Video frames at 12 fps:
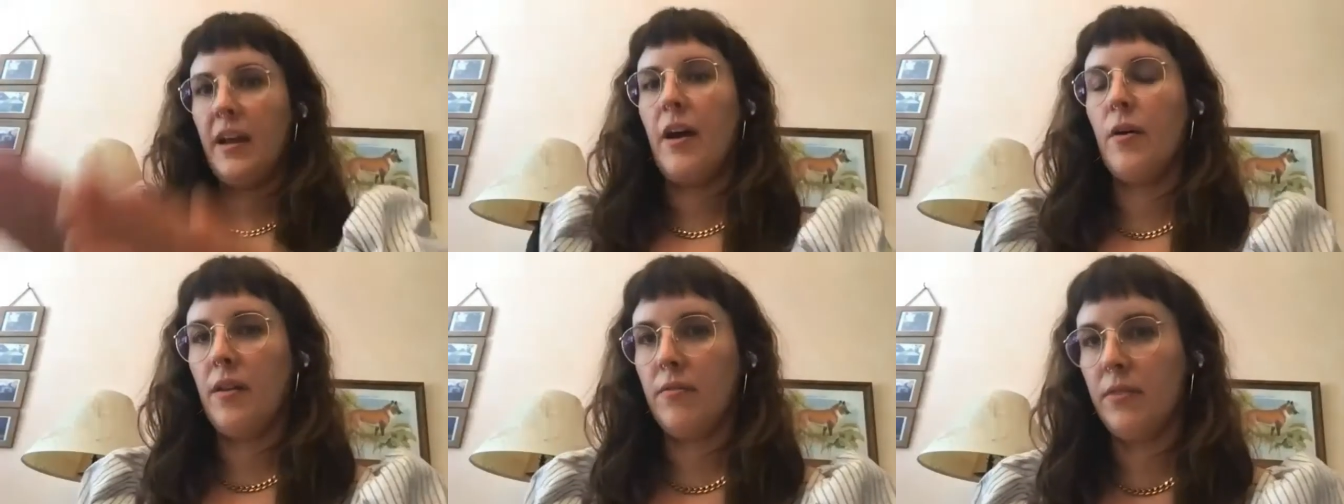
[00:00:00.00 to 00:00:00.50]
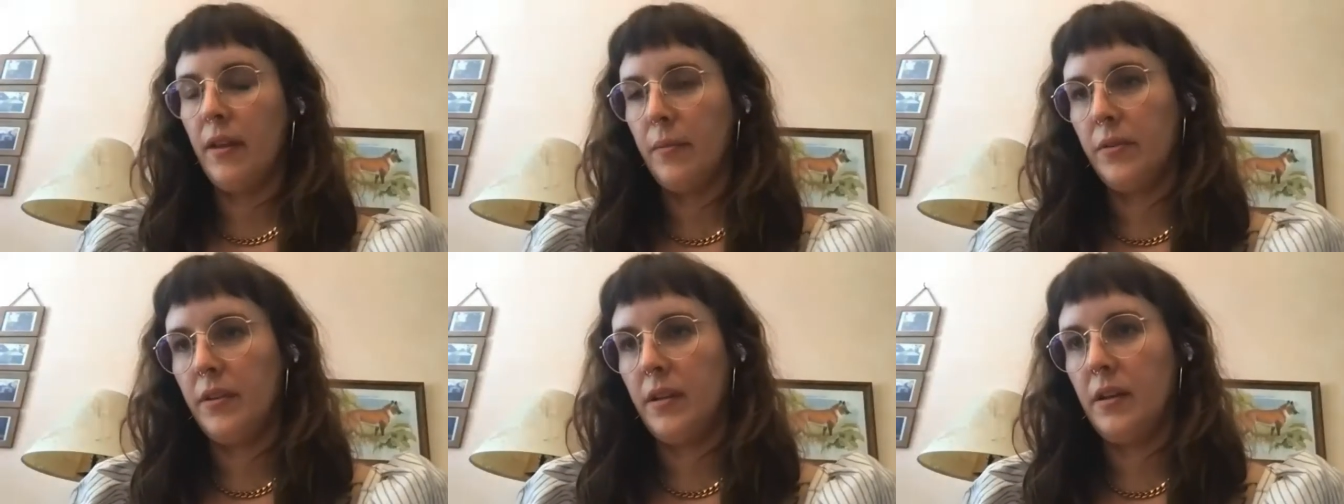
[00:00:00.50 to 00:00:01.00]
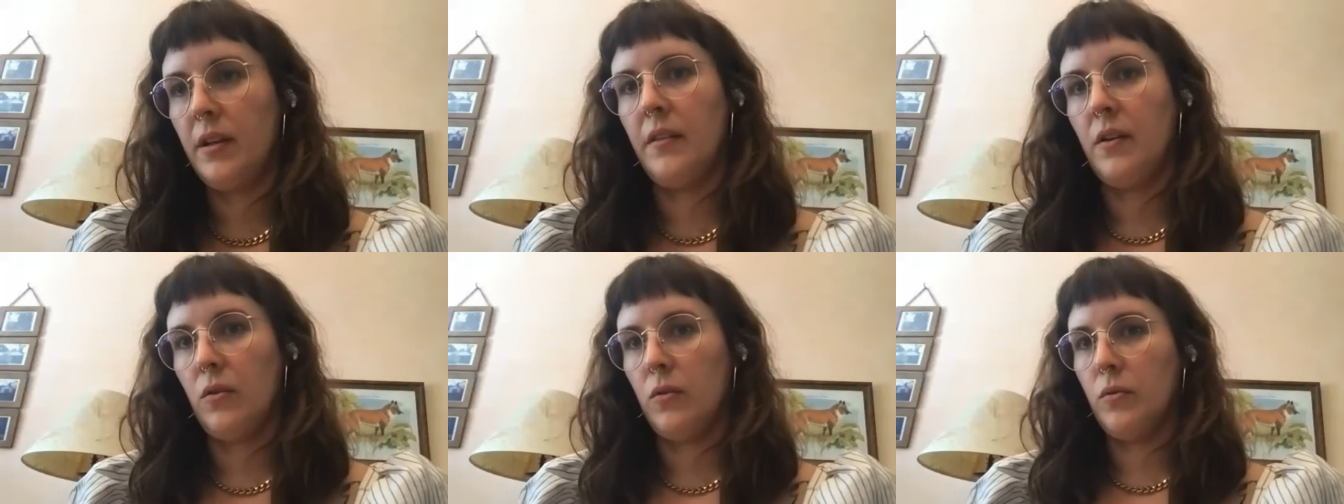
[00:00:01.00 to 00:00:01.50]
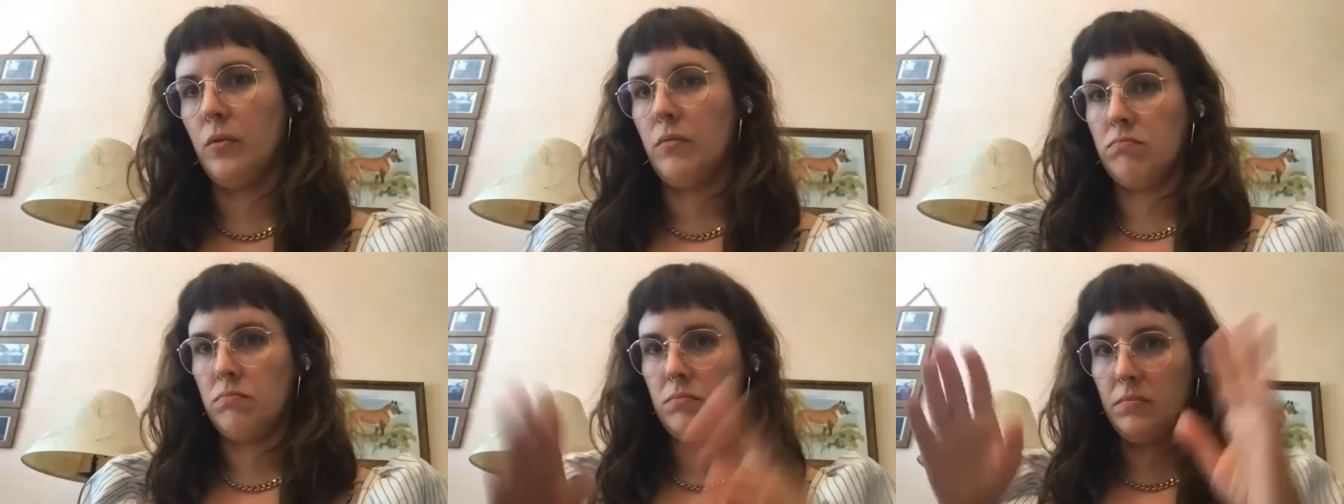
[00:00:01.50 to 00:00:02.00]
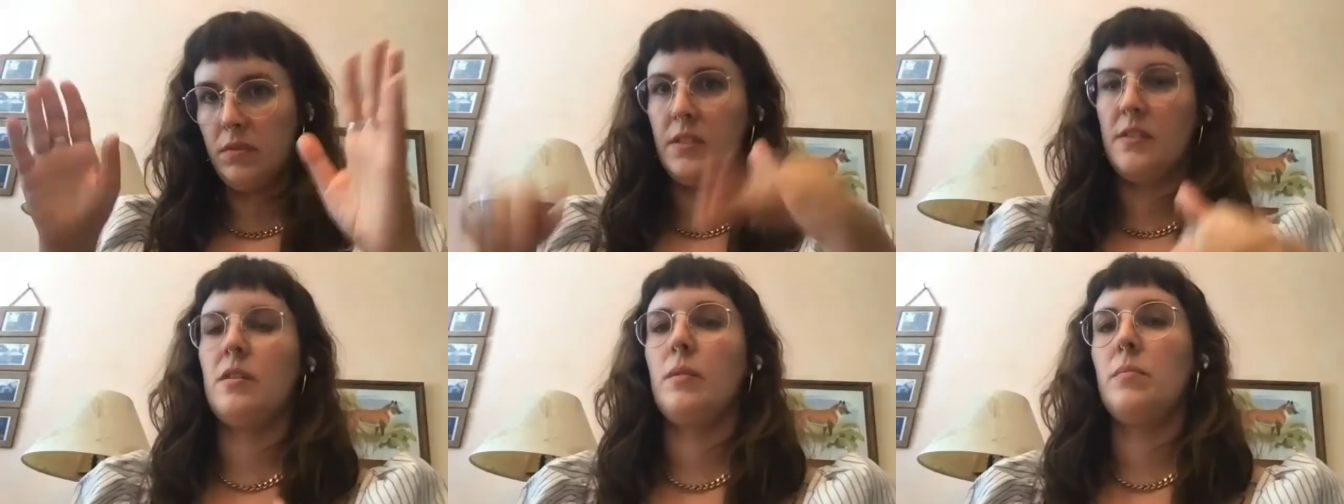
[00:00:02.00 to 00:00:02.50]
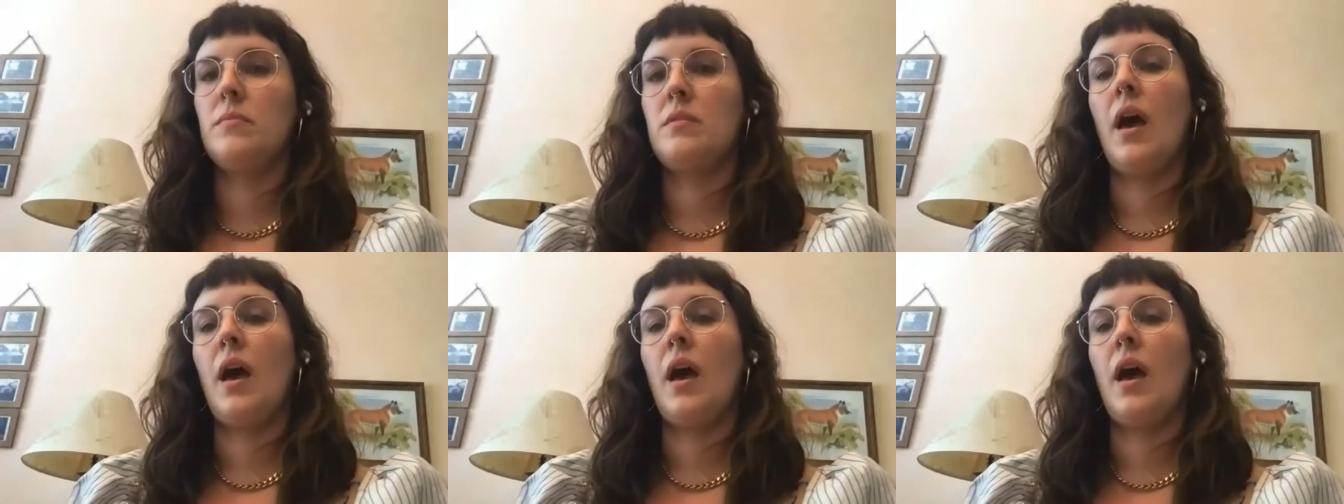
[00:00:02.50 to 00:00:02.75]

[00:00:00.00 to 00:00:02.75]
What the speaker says: how they've labeled it in their own systems.